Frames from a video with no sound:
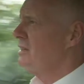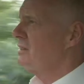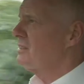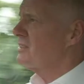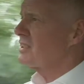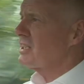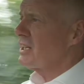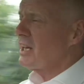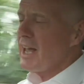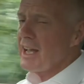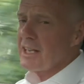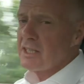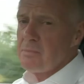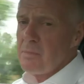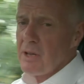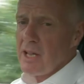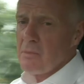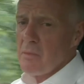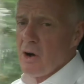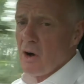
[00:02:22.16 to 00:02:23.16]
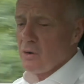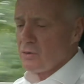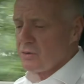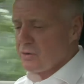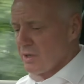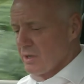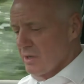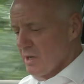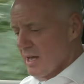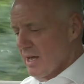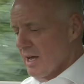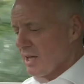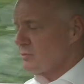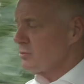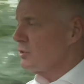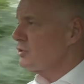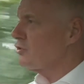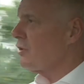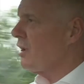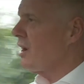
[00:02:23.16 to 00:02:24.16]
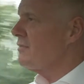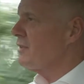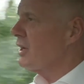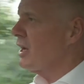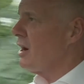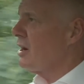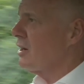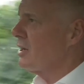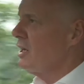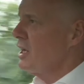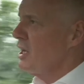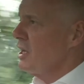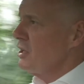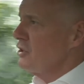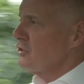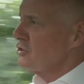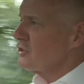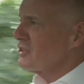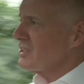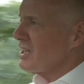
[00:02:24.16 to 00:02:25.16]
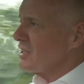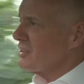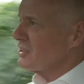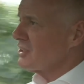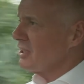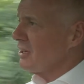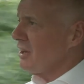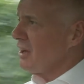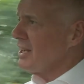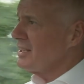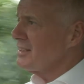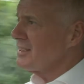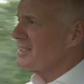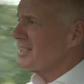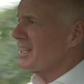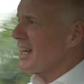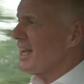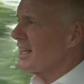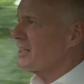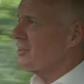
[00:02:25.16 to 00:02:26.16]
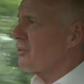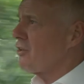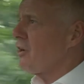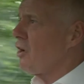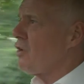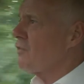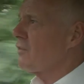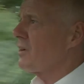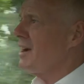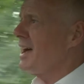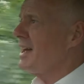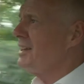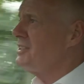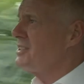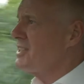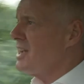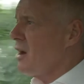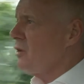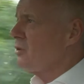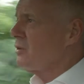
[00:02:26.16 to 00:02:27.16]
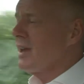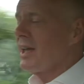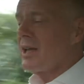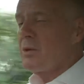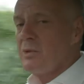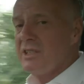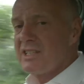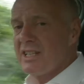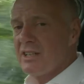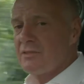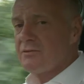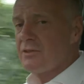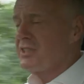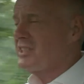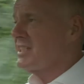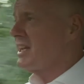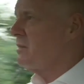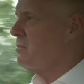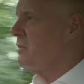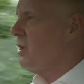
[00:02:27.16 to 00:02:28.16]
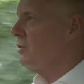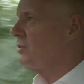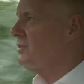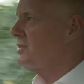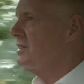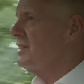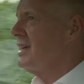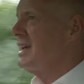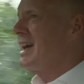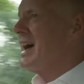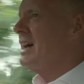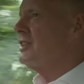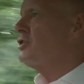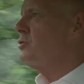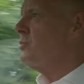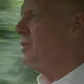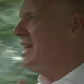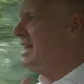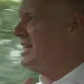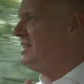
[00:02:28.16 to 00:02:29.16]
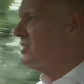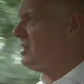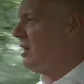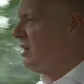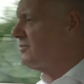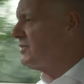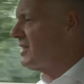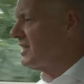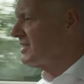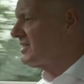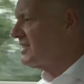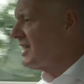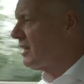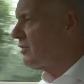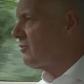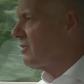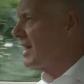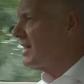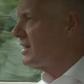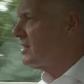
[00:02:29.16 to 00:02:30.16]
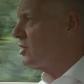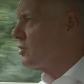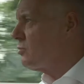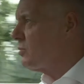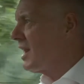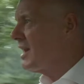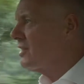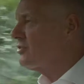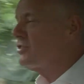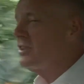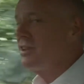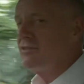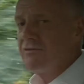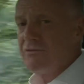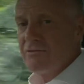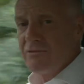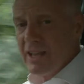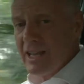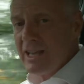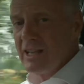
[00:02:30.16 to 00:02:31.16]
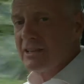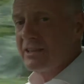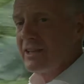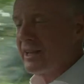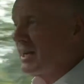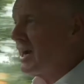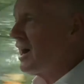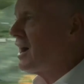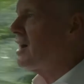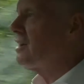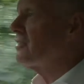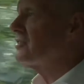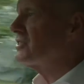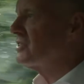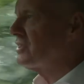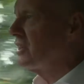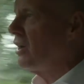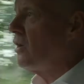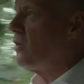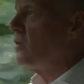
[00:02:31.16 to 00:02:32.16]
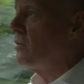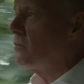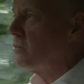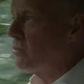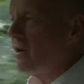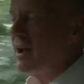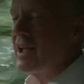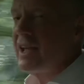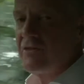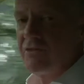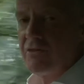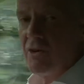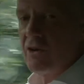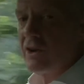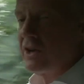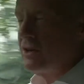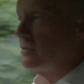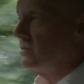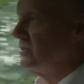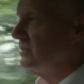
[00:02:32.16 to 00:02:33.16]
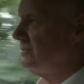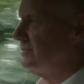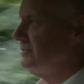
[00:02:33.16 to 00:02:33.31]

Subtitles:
To select B mode, as we drive along, just slide the selector over and down like we did for D mode. As you ease off the accelerator, you will actually feel the car slow and brake for you.